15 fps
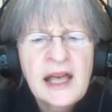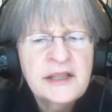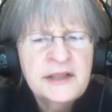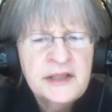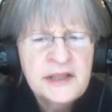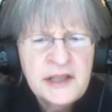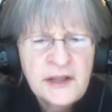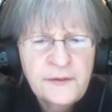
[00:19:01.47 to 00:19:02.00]

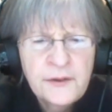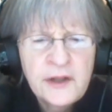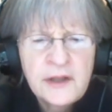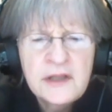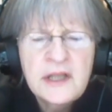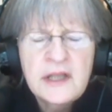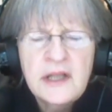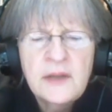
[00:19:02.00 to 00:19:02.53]
has
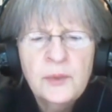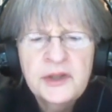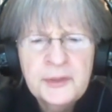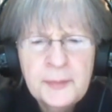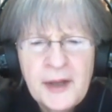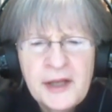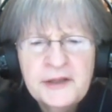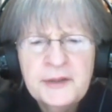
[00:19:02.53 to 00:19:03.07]
different
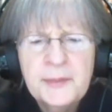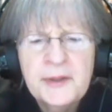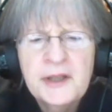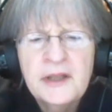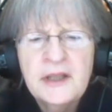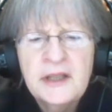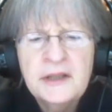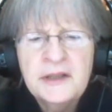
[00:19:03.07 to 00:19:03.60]

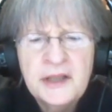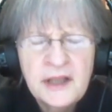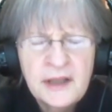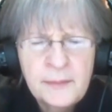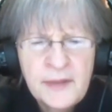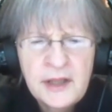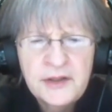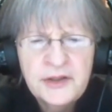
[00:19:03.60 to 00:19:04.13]
responsibilities
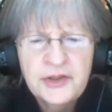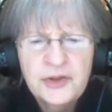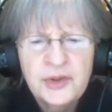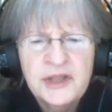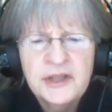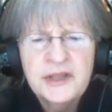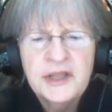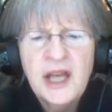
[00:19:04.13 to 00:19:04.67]
and
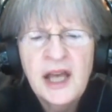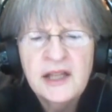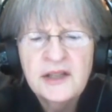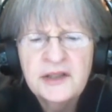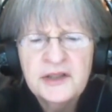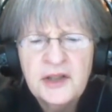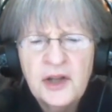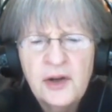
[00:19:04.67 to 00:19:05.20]
ministries.
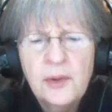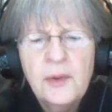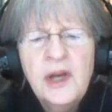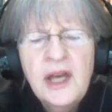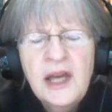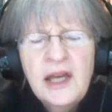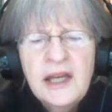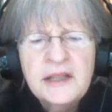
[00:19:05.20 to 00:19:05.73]
And so
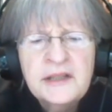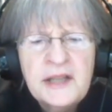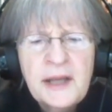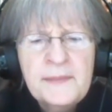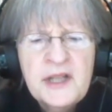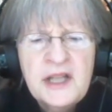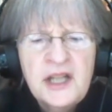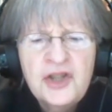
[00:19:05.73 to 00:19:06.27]
it's
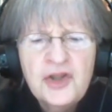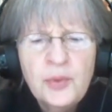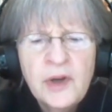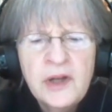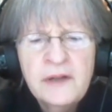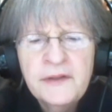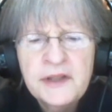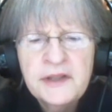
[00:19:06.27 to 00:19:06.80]
up to each
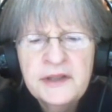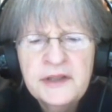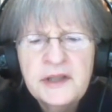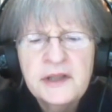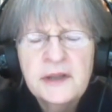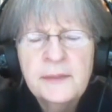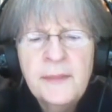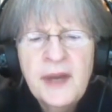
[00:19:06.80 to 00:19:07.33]
one of us
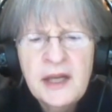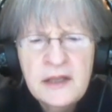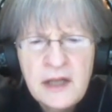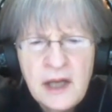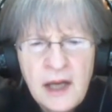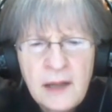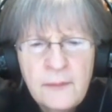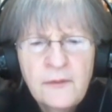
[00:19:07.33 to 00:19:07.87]
to make
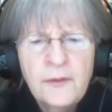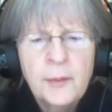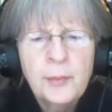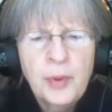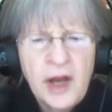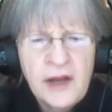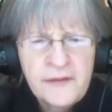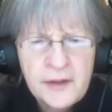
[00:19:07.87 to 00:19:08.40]
time for
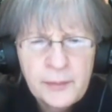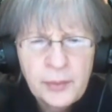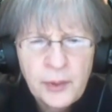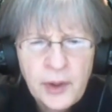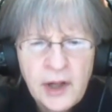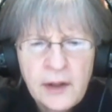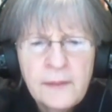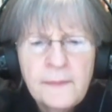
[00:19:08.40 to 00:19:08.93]
private
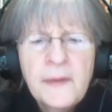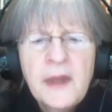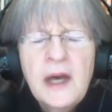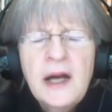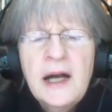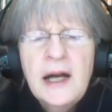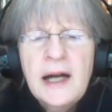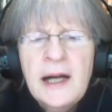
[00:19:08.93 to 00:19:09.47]
prayer
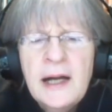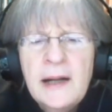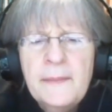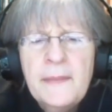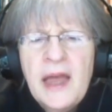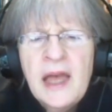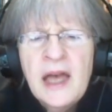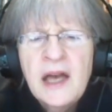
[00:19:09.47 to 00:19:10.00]

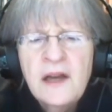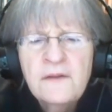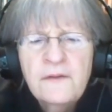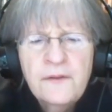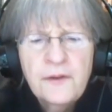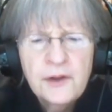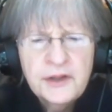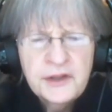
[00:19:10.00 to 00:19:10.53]
and
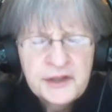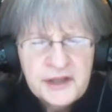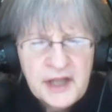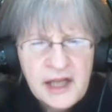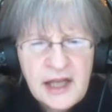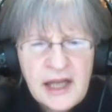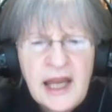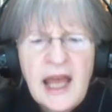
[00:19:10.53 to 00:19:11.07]
for
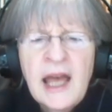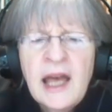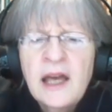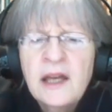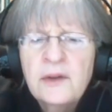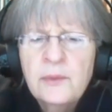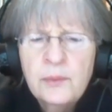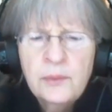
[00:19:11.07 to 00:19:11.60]
study
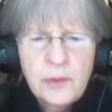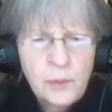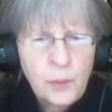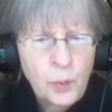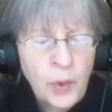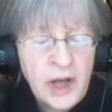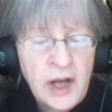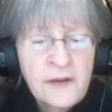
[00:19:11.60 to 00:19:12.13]
and
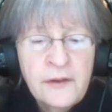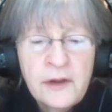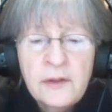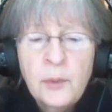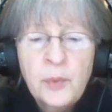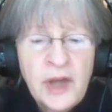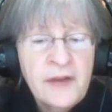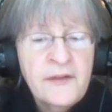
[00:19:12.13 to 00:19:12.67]

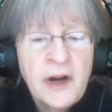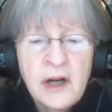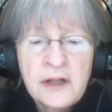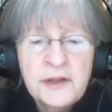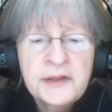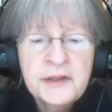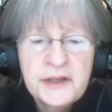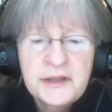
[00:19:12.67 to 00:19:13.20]
whatever. We have
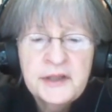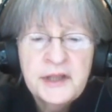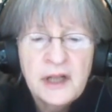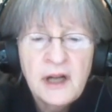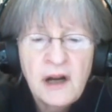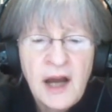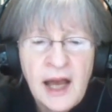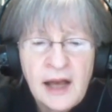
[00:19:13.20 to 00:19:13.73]
artisans
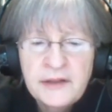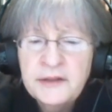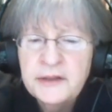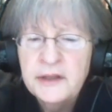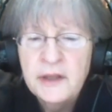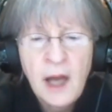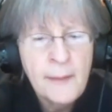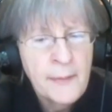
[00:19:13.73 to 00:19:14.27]
in our
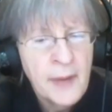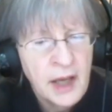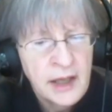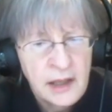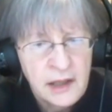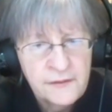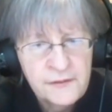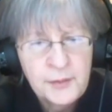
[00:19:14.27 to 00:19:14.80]
house, not my
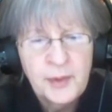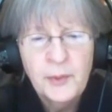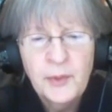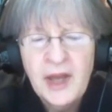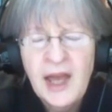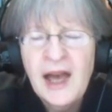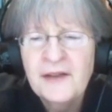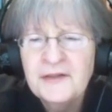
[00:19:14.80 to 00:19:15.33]
gift, but
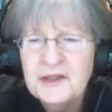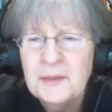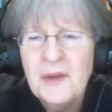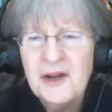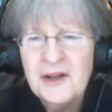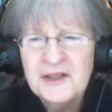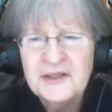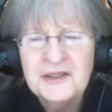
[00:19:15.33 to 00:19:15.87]
we have
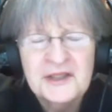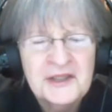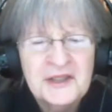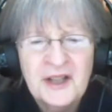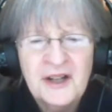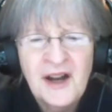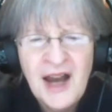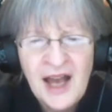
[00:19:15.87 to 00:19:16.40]
some
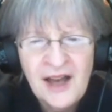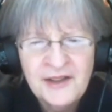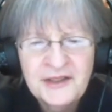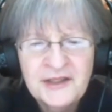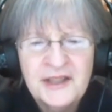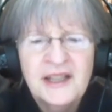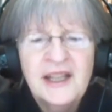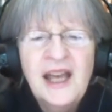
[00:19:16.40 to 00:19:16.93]
artisans in our
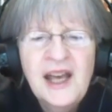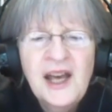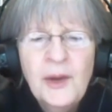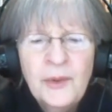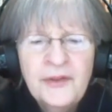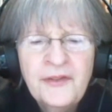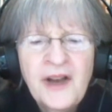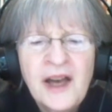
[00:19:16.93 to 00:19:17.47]
house, and
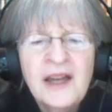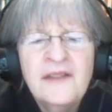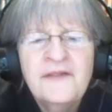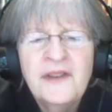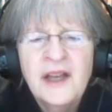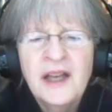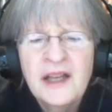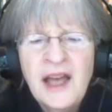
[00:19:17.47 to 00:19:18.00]
we've kind
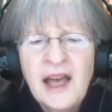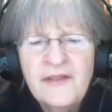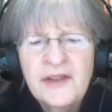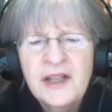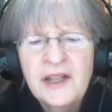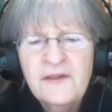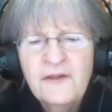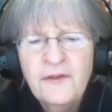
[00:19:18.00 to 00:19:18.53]
of have
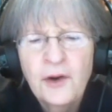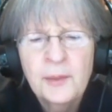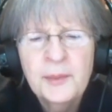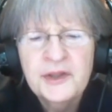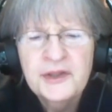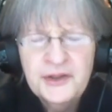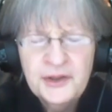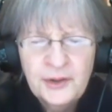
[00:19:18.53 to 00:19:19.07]
an
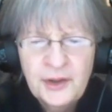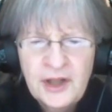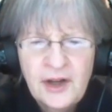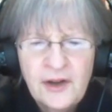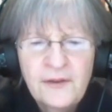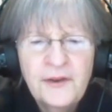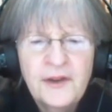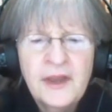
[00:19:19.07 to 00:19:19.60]
informal
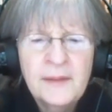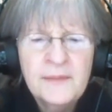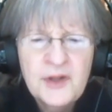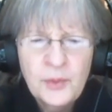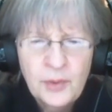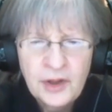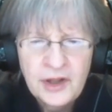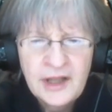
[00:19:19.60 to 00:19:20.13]
studio for them
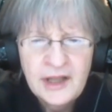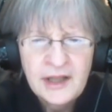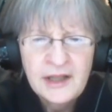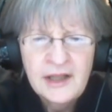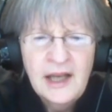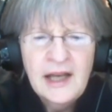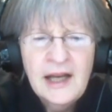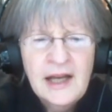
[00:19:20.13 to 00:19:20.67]
to work
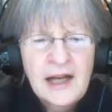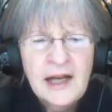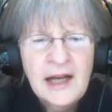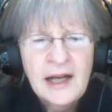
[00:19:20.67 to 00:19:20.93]
in.